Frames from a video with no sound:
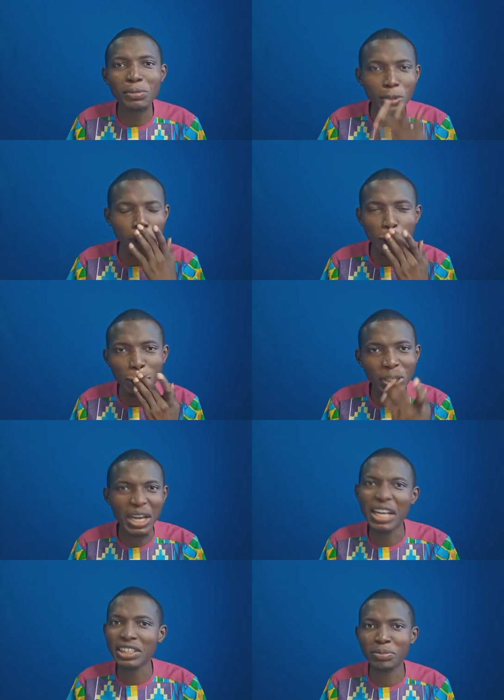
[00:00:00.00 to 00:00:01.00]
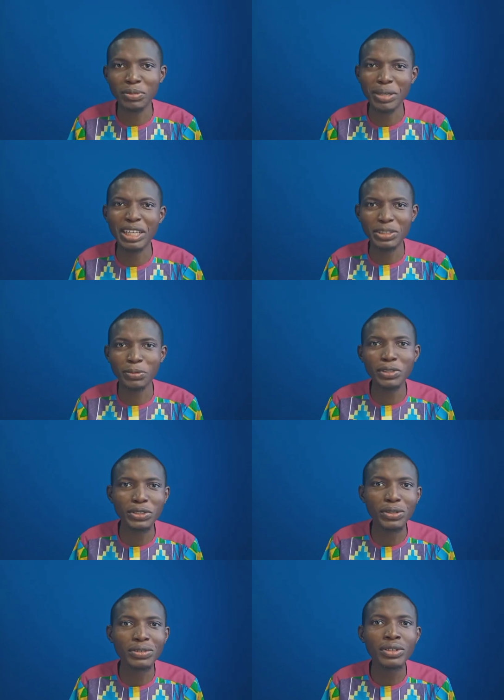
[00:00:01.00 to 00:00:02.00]
But because my
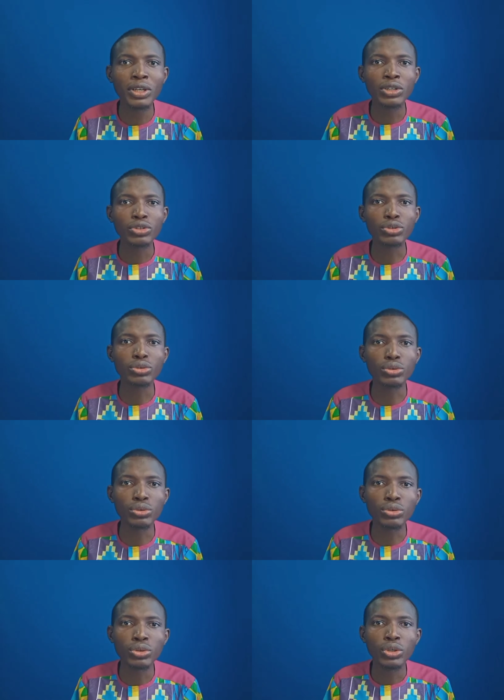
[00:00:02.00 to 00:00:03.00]
aspiration to